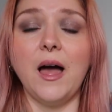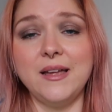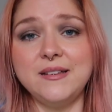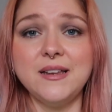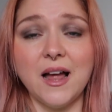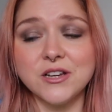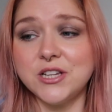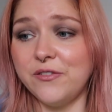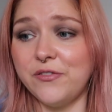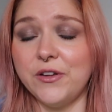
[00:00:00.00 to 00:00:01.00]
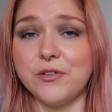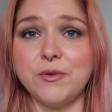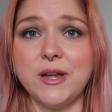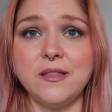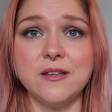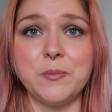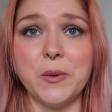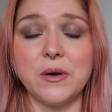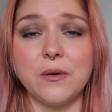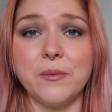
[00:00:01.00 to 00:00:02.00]
I did actually first read this
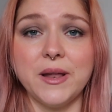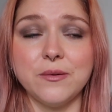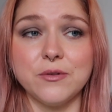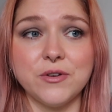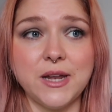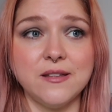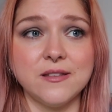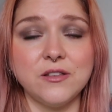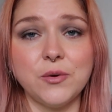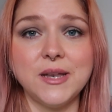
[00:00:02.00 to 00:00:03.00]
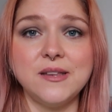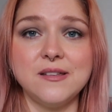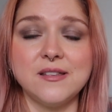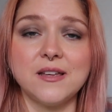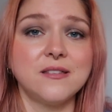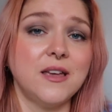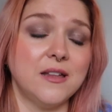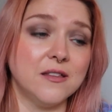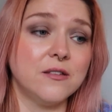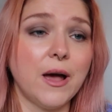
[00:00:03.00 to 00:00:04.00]
book when it was released in
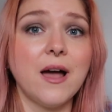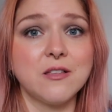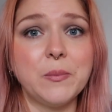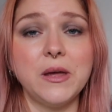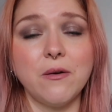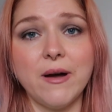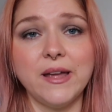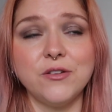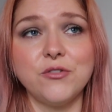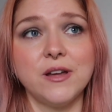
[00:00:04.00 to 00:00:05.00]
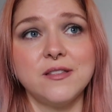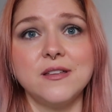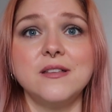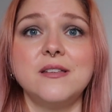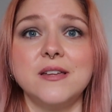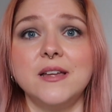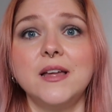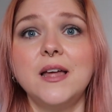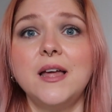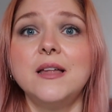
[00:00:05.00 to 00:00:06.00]
2016, so it has been quite interesting to
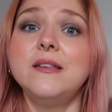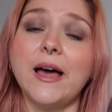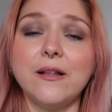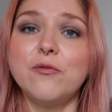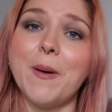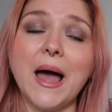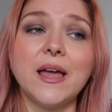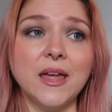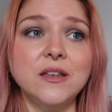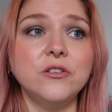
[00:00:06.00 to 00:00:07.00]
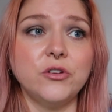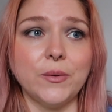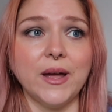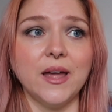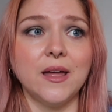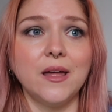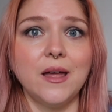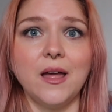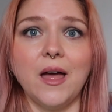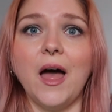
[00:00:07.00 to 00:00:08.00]
delve back into it
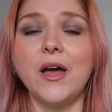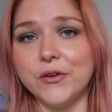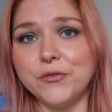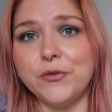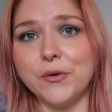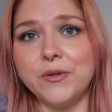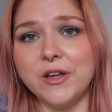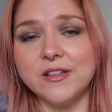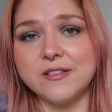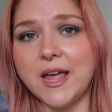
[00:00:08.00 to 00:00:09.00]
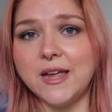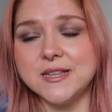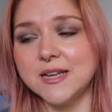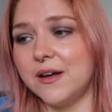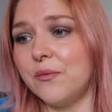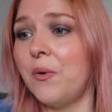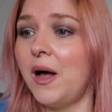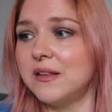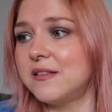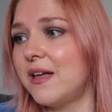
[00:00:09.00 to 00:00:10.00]
a good few years later
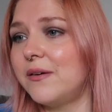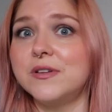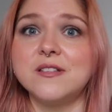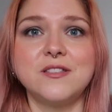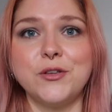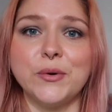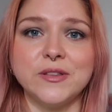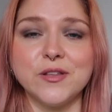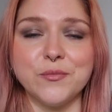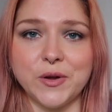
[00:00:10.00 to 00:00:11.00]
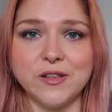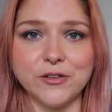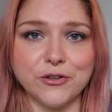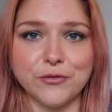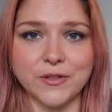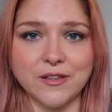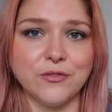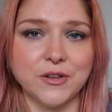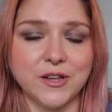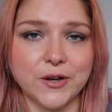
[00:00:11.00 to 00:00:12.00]
whilst I was doing some research for this
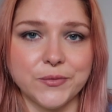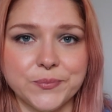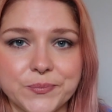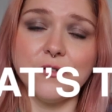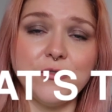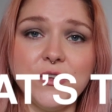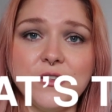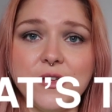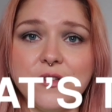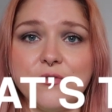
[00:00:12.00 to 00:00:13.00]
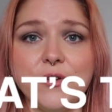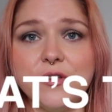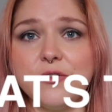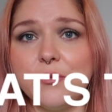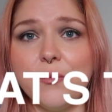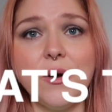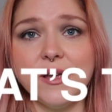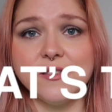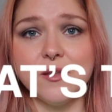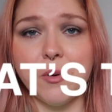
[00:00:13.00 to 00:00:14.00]
video. So first things first, what
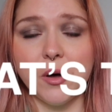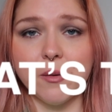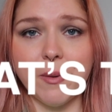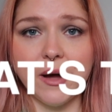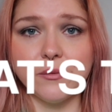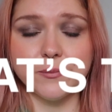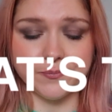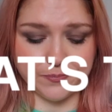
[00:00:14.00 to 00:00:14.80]
is the book about?